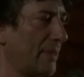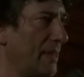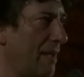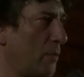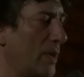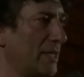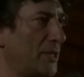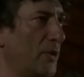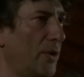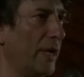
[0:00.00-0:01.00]
Neverwhere
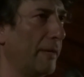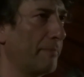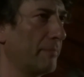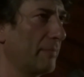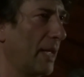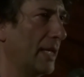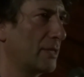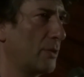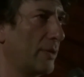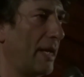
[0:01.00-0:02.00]
story.
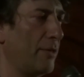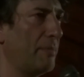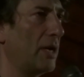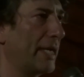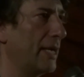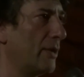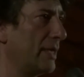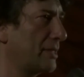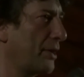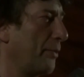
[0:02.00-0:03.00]
It's called How the Marquis Got
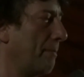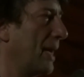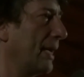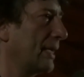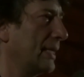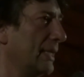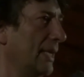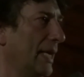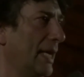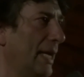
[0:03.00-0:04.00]
His Coat Back.
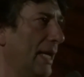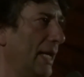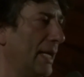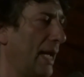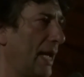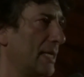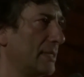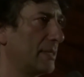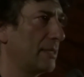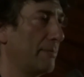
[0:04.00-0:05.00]
It
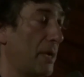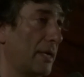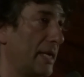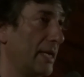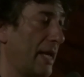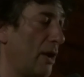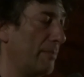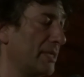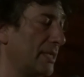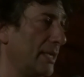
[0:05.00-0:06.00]
has the Marquis de
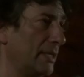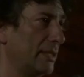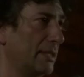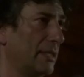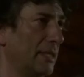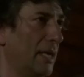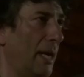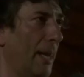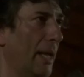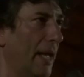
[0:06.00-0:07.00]
Carabas in it.
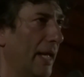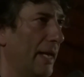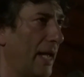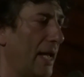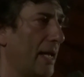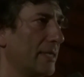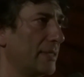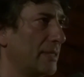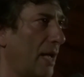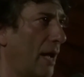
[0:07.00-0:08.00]
It
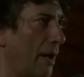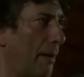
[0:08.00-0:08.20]
has